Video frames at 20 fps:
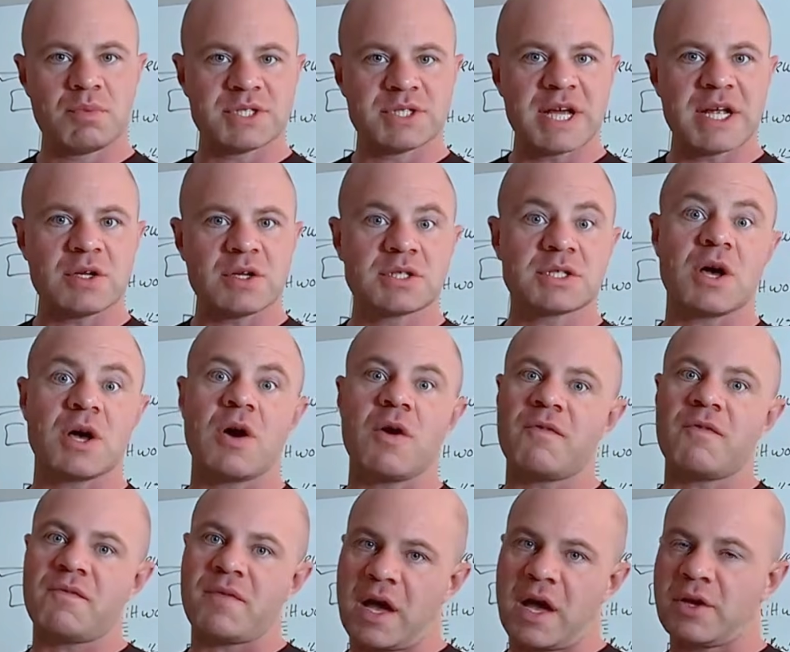present
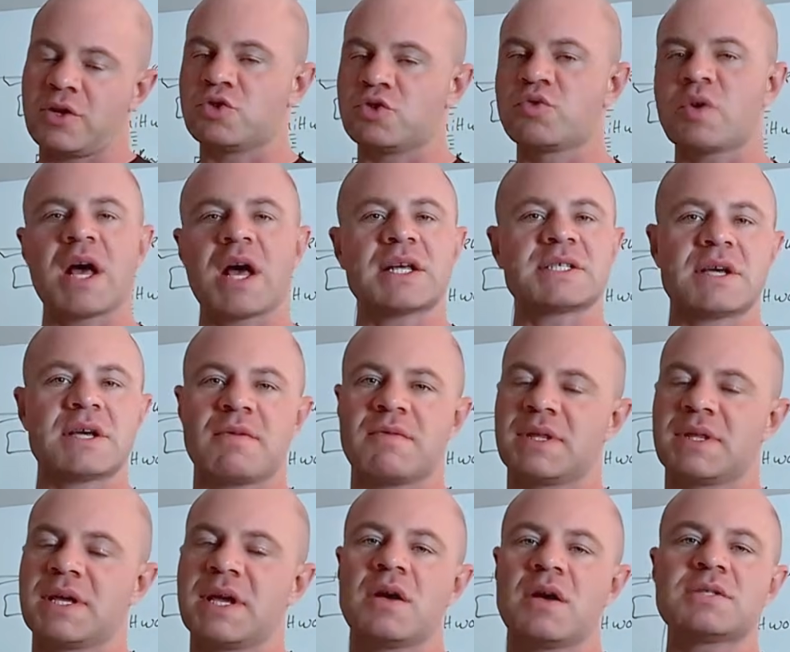yourself, how you dress,
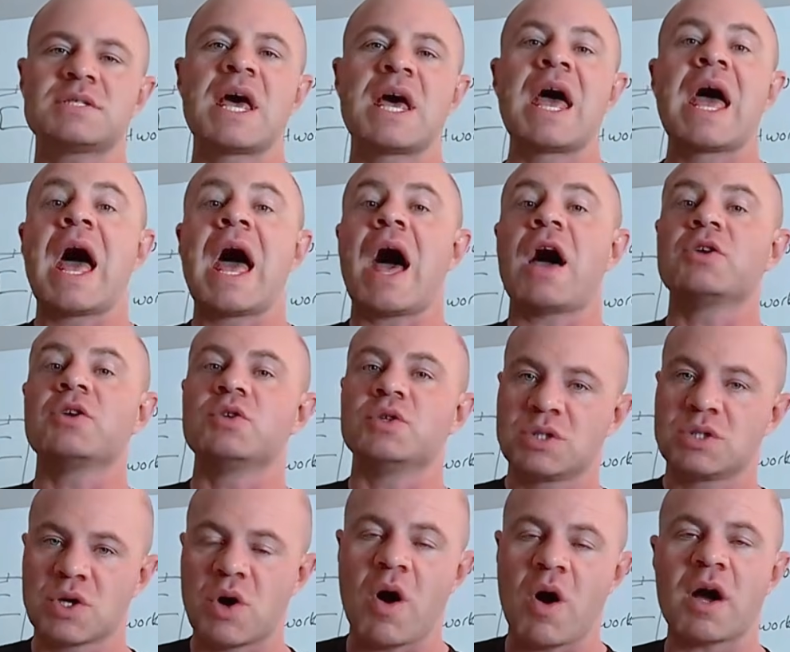everything else, how you
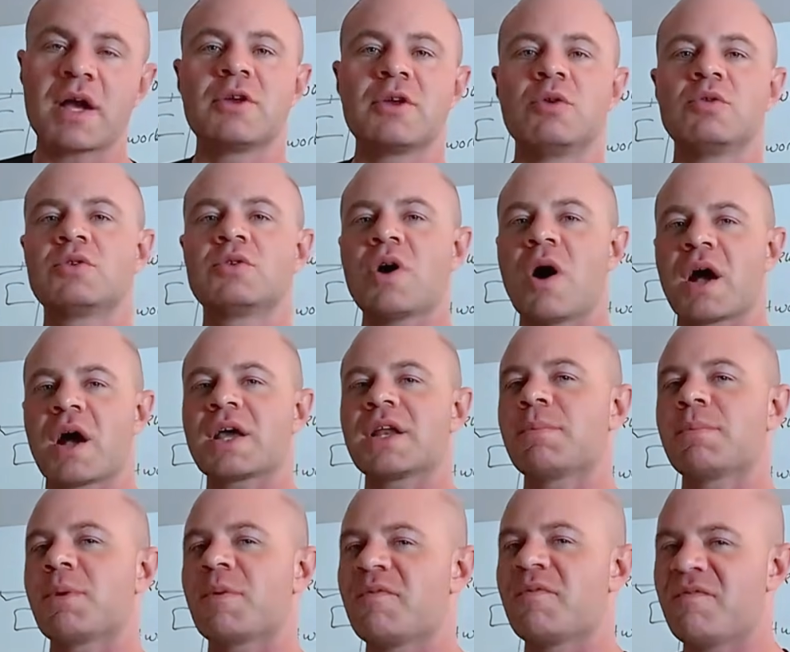talk in
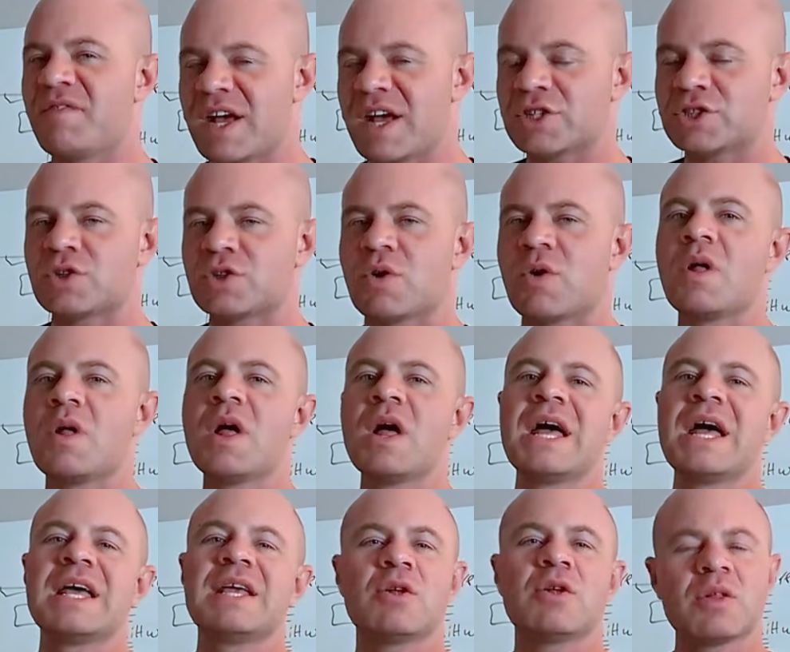a professional,
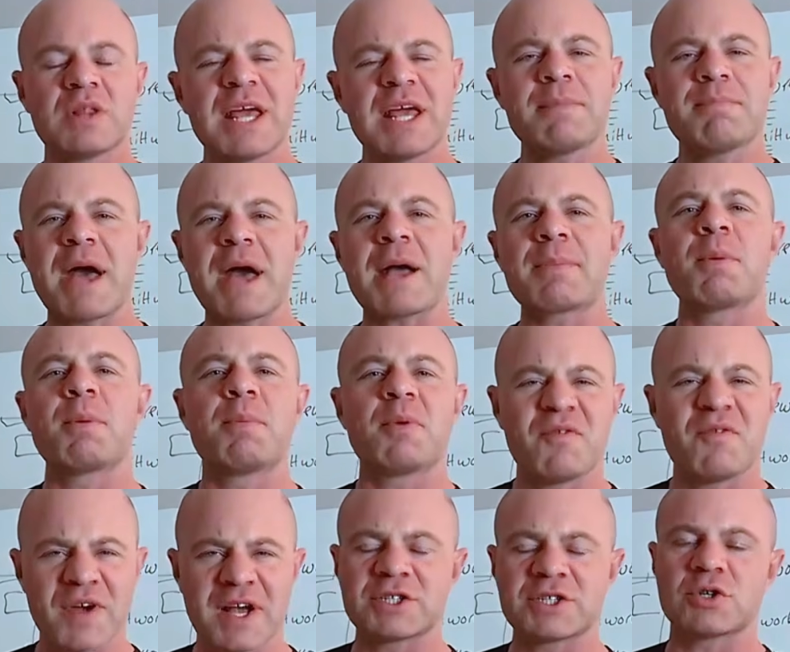laid back but
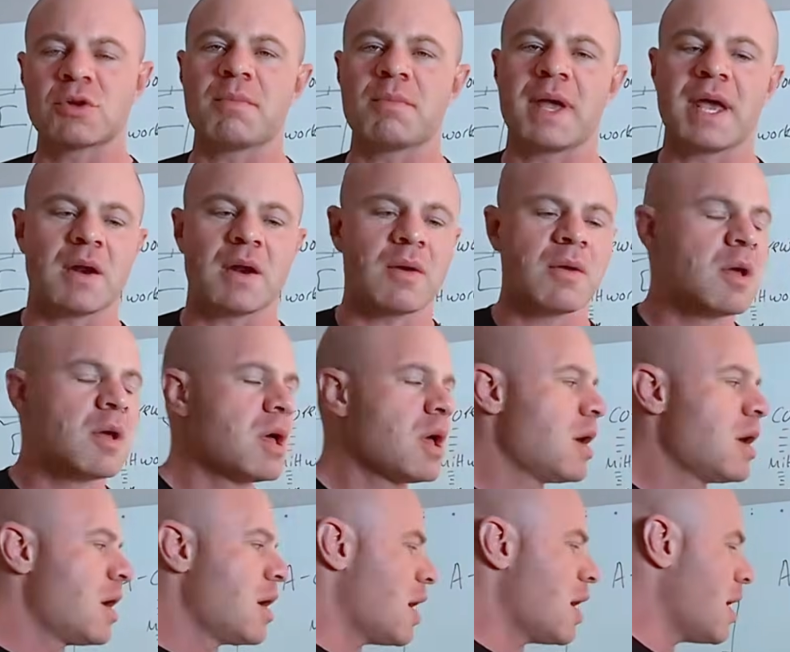professional manner.
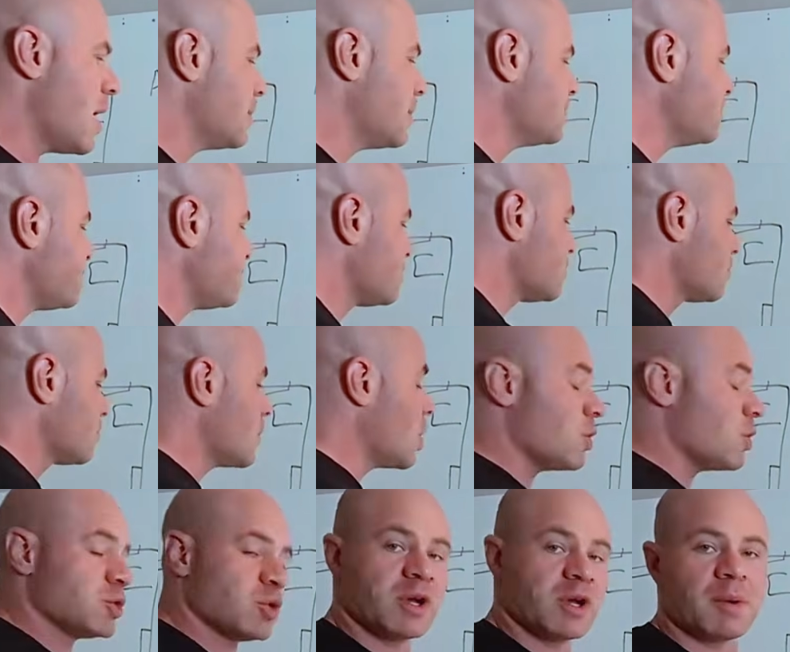
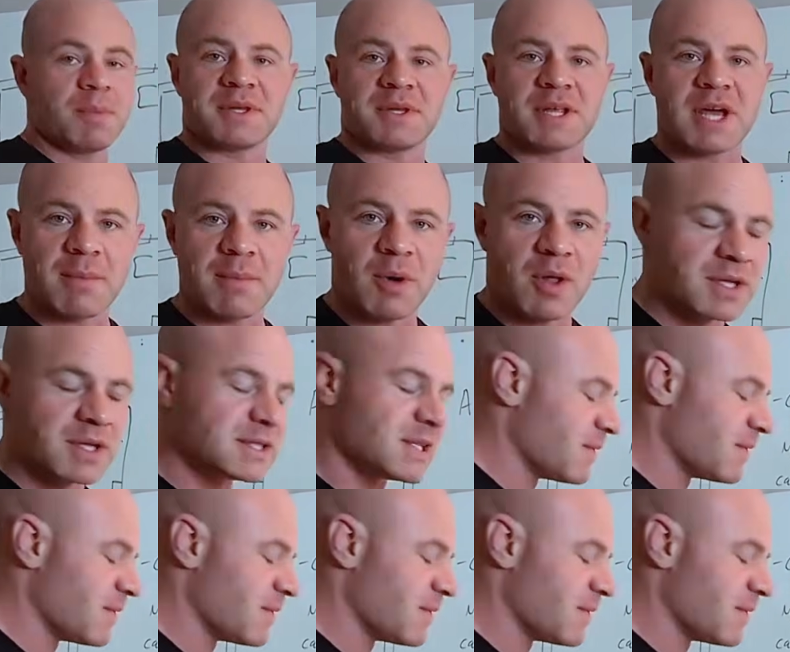Showing up on time, all that